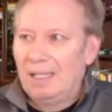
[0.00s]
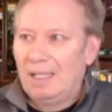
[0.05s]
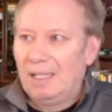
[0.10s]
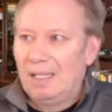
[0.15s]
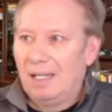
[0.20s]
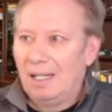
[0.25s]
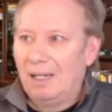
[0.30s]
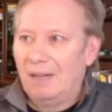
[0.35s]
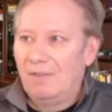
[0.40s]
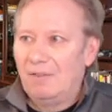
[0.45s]

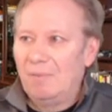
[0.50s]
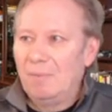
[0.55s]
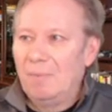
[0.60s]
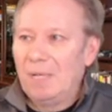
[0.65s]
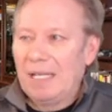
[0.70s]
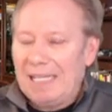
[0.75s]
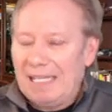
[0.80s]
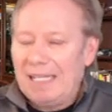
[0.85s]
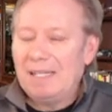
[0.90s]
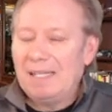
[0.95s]
of
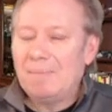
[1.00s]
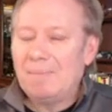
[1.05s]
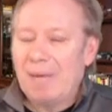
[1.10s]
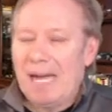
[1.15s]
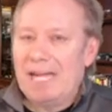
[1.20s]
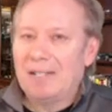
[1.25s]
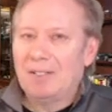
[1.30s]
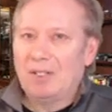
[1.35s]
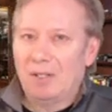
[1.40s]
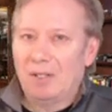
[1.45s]
McKee
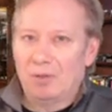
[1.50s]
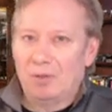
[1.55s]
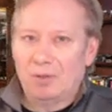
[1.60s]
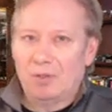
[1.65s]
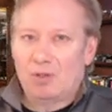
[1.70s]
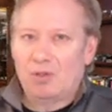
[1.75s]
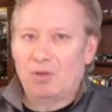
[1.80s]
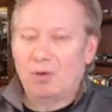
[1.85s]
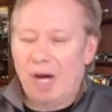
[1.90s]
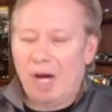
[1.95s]

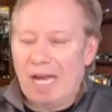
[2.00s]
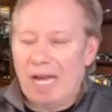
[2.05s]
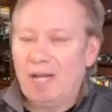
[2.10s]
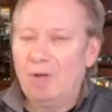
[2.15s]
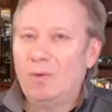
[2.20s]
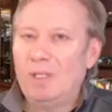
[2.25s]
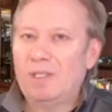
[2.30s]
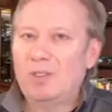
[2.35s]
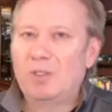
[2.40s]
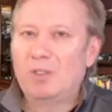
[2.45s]
Matos trying
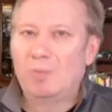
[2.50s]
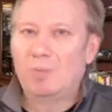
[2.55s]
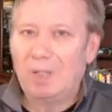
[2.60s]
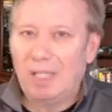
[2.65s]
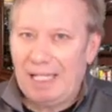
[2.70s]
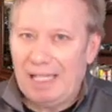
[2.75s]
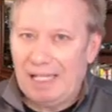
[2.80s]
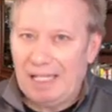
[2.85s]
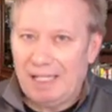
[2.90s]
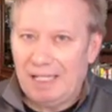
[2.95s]
to
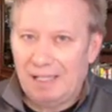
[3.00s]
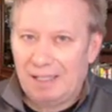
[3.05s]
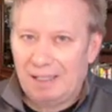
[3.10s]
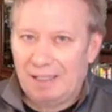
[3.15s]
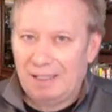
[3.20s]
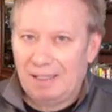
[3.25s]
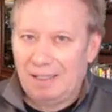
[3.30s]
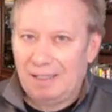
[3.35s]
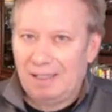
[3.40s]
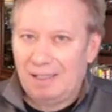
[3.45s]
explain
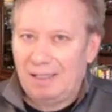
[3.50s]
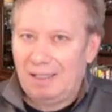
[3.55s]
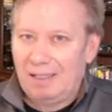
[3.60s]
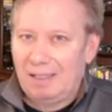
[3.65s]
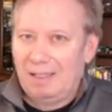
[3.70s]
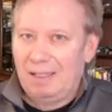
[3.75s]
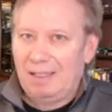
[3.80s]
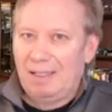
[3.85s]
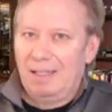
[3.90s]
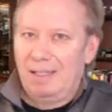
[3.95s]

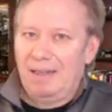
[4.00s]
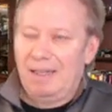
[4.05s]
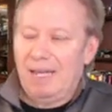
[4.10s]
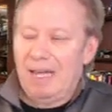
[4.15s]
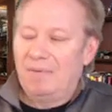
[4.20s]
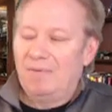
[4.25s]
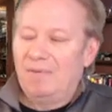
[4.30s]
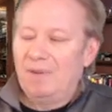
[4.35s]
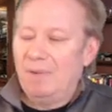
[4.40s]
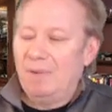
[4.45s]

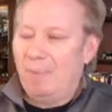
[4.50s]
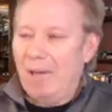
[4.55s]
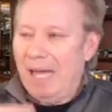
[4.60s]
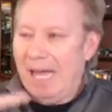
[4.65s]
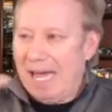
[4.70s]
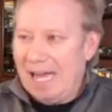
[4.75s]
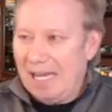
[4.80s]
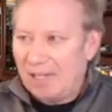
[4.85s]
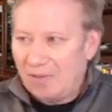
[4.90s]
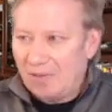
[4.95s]
that for the
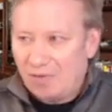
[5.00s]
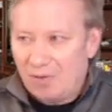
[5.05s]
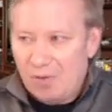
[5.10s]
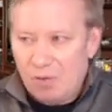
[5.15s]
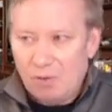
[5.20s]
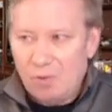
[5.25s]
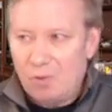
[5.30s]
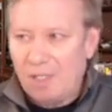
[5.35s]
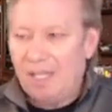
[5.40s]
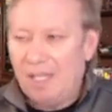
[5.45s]
past
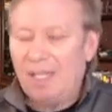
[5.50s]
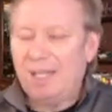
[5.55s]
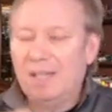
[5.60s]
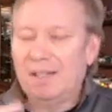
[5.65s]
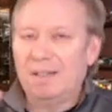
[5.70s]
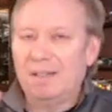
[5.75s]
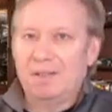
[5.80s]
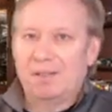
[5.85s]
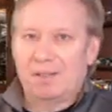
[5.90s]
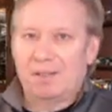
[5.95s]
few
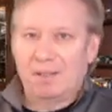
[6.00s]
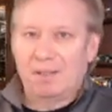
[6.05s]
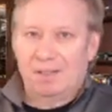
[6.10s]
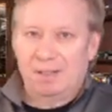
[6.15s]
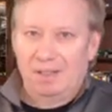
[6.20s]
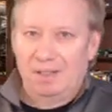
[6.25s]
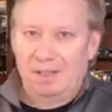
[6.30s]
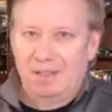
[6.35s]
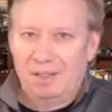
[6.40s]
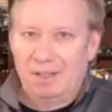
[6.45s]
years,
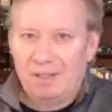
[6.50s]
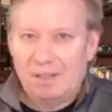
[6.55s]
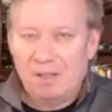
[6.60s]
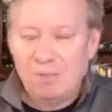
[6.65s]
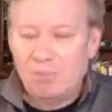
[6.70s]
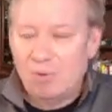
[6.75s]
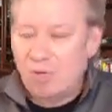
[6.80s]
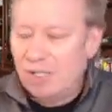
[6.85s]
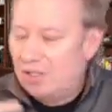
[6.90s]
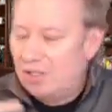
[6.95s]
the
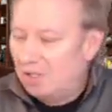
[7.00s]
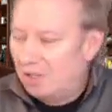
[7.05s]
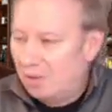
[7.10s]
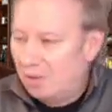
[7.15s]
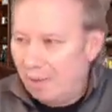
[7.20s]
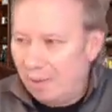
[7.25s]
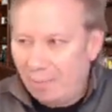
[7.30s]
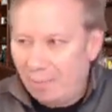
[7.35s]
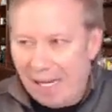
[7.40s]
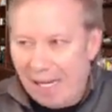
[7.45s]
bridge has
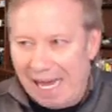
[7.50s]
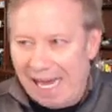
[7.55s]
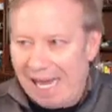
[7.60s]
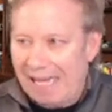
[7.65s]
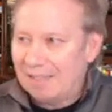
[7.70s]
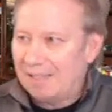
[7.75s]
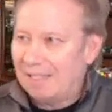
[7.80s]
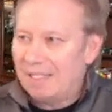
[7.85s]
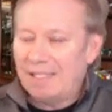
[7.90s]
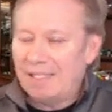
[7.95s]
been
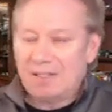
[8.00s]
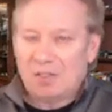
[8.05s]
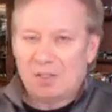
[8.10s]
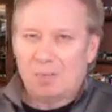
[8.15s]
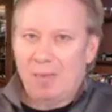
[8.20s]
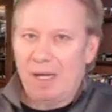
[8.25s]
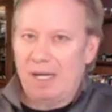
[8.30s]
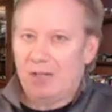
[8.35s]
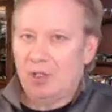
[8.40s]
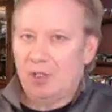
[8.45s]
passing
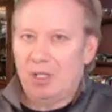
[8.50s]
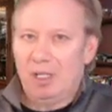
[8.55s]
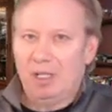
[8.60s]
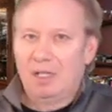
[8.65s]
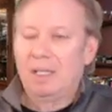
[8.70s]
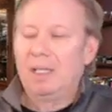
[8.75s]
inspection,